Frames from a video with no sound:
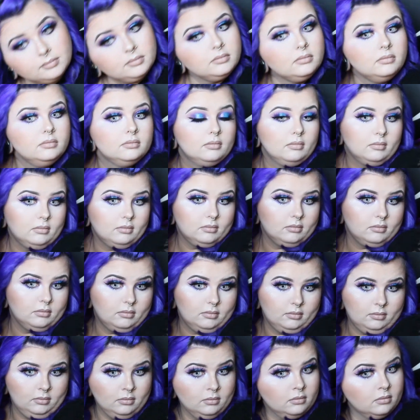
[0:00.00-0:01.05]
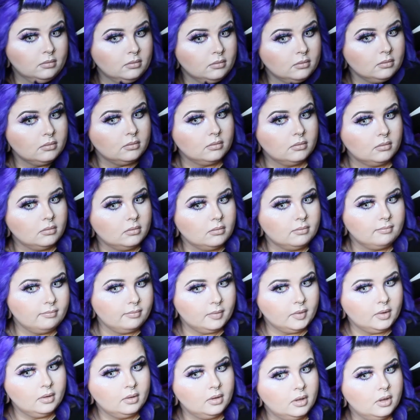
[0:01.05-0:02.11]

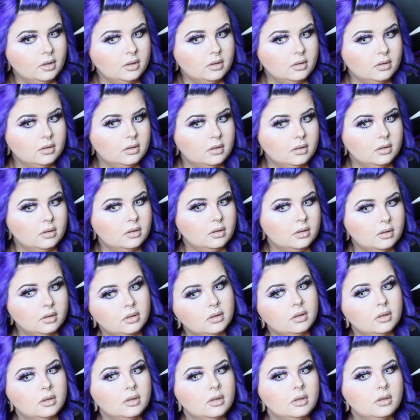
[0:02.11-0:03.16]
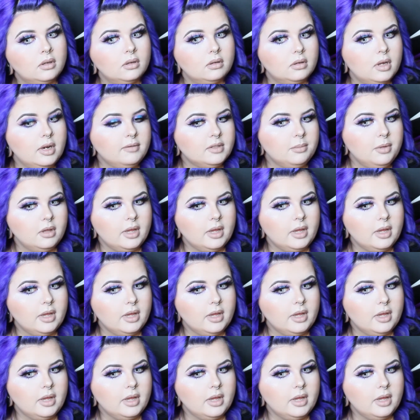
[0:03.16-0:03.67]
Nothing is said.